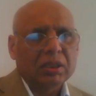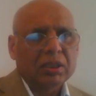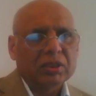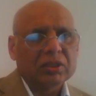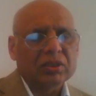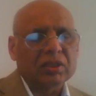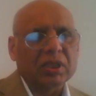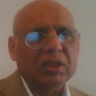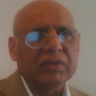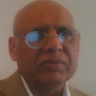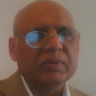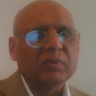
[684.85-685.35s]

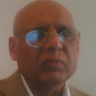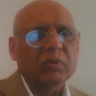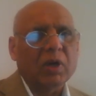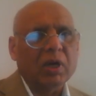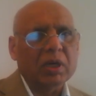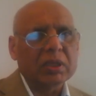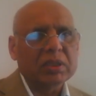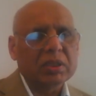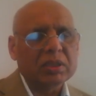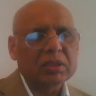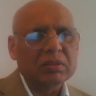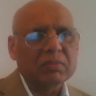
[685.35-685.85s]
So if you
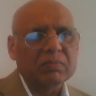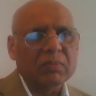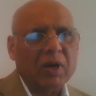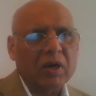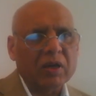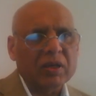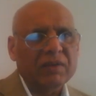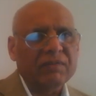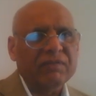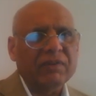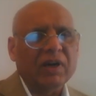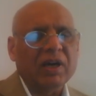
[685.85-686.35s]
want to
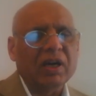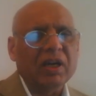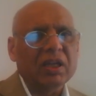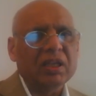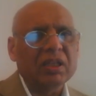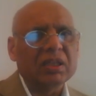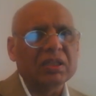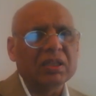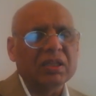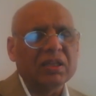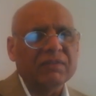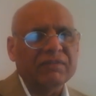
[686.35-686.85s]

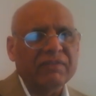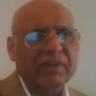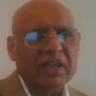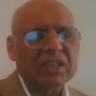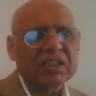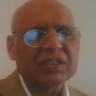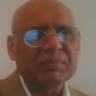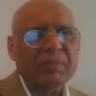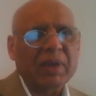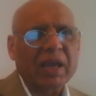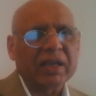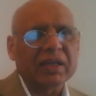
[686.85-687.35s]
modify the
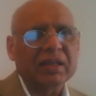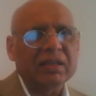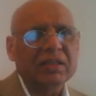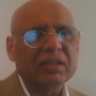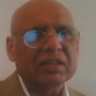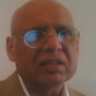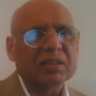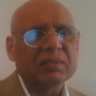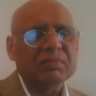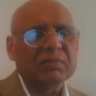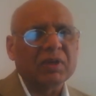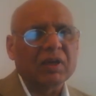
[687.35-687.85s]
defense
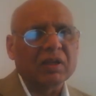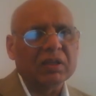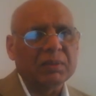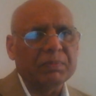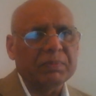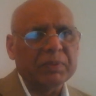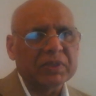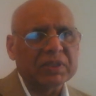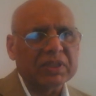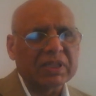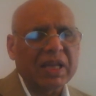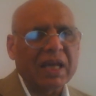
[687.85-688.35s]
mechanism or the
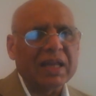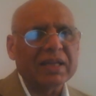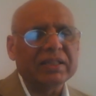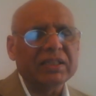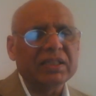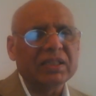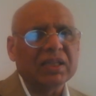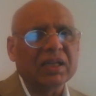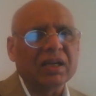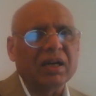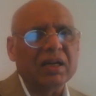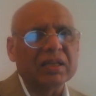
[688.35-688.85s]

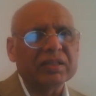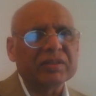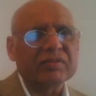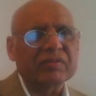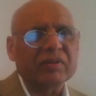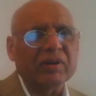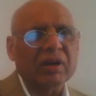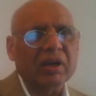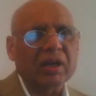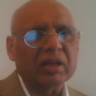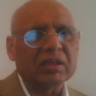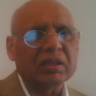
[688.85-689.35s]
personality
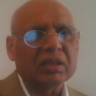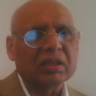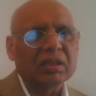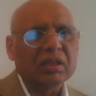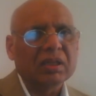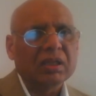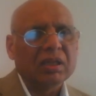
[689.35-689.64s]
construct,